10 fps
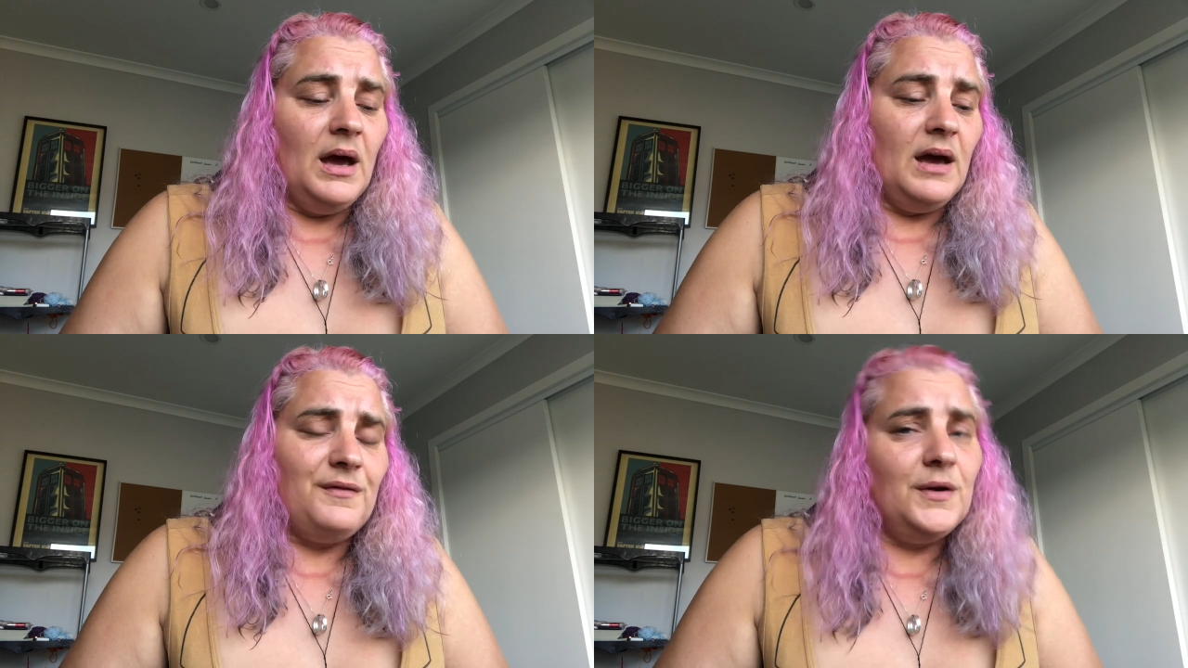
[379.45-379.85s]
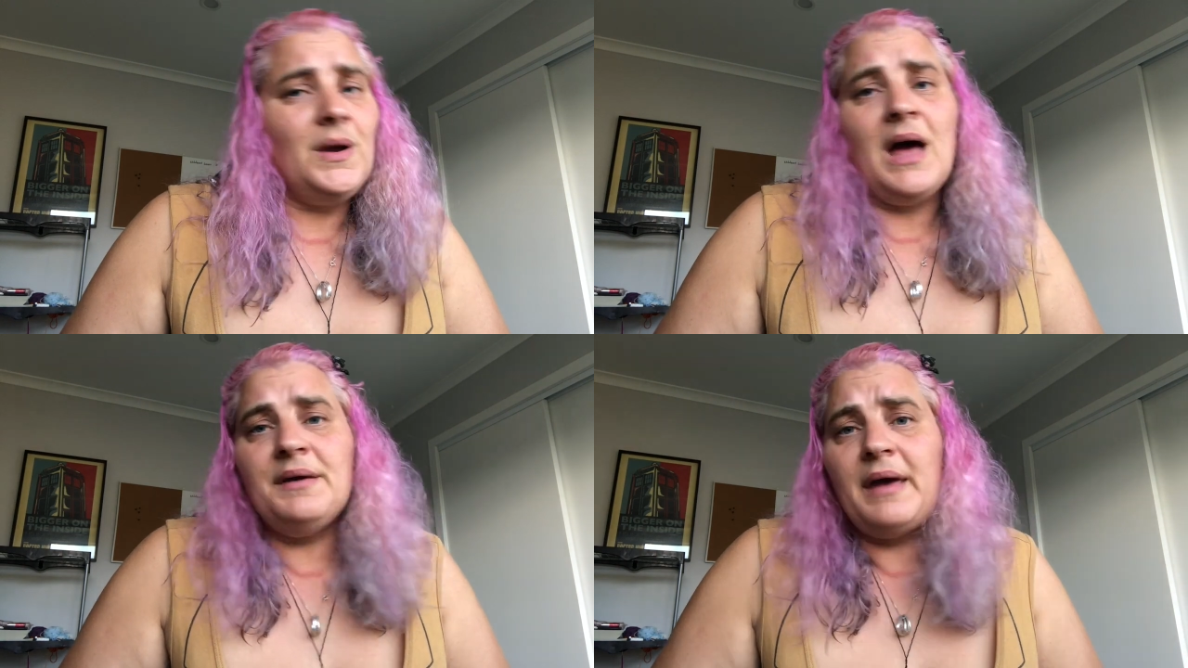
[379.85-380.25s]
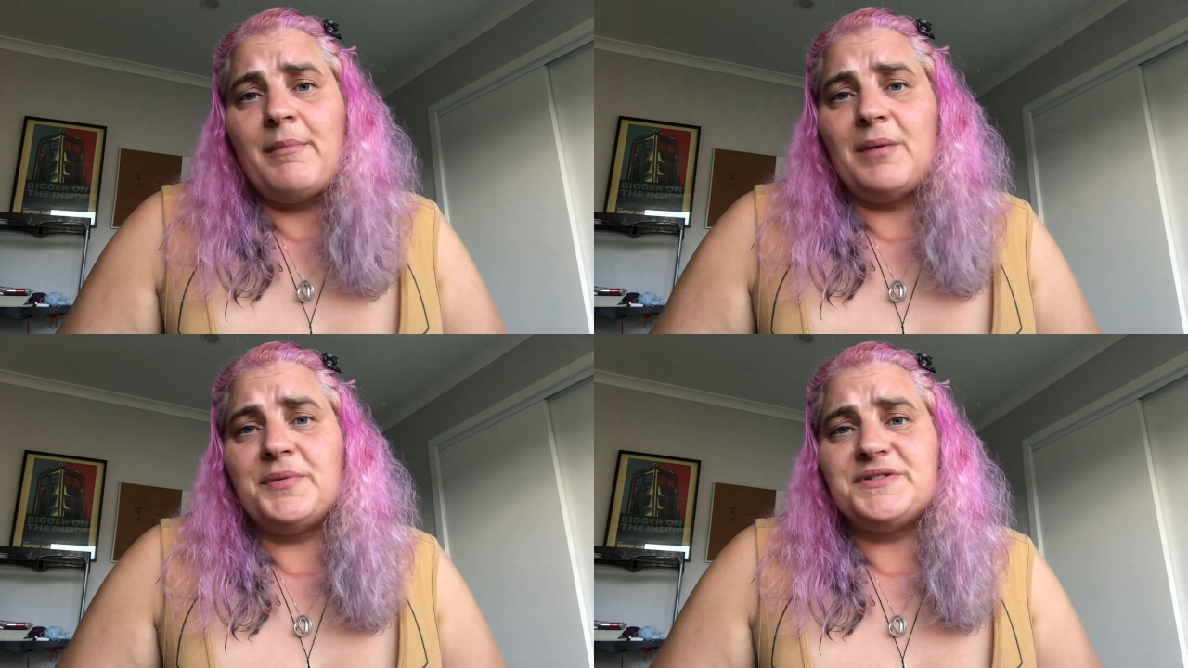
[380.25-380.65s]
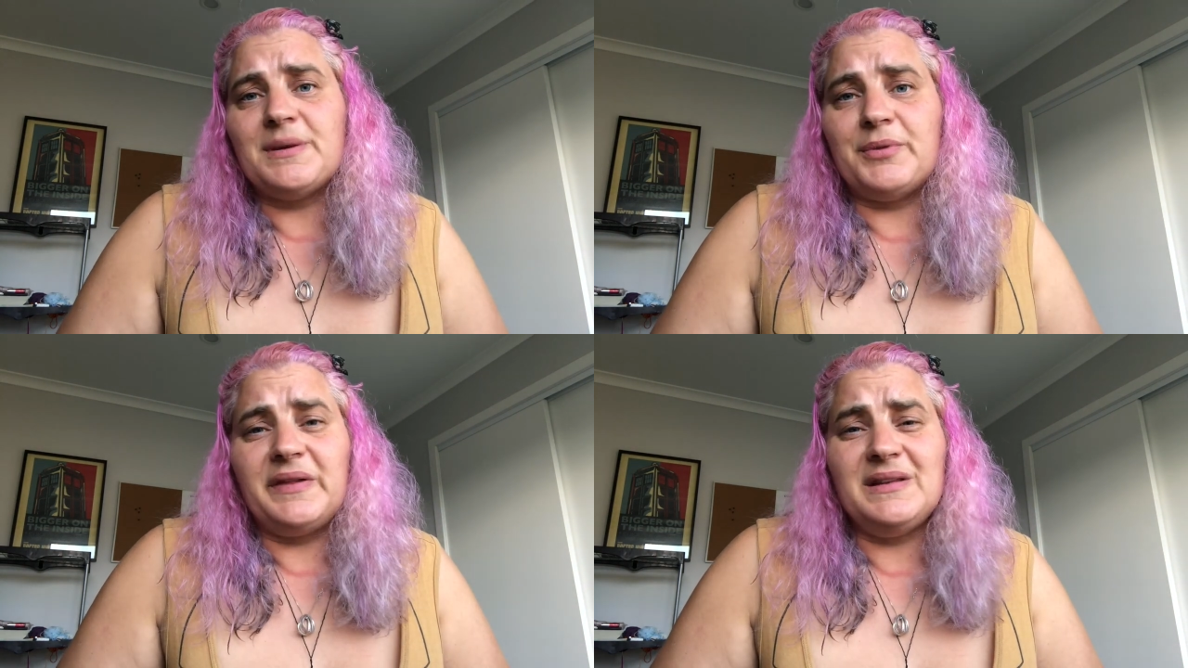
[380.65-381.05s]
If you can't come up with
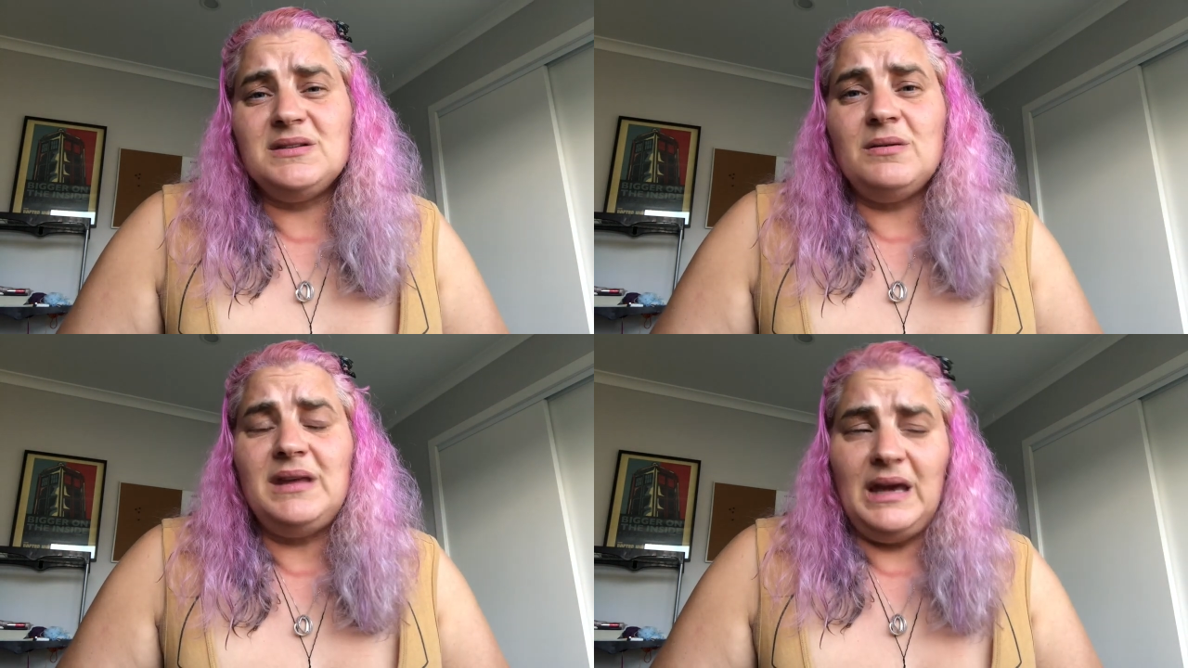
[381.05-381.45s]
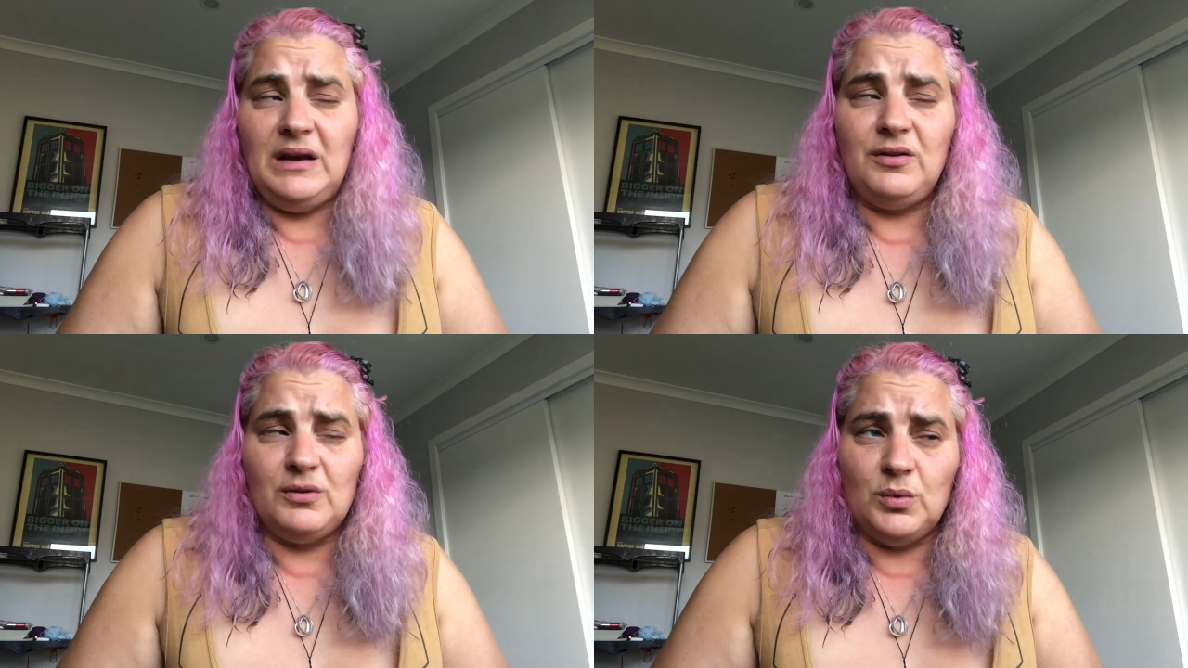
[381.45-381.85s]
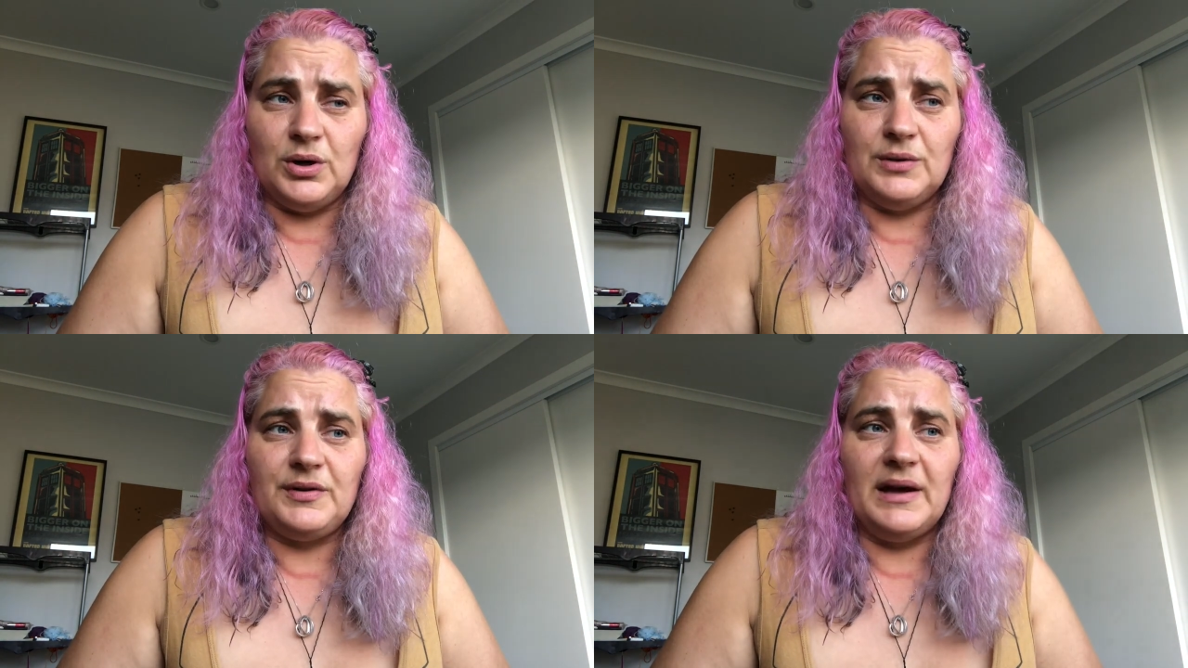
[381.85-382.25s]
somebody, that's not the end of the world.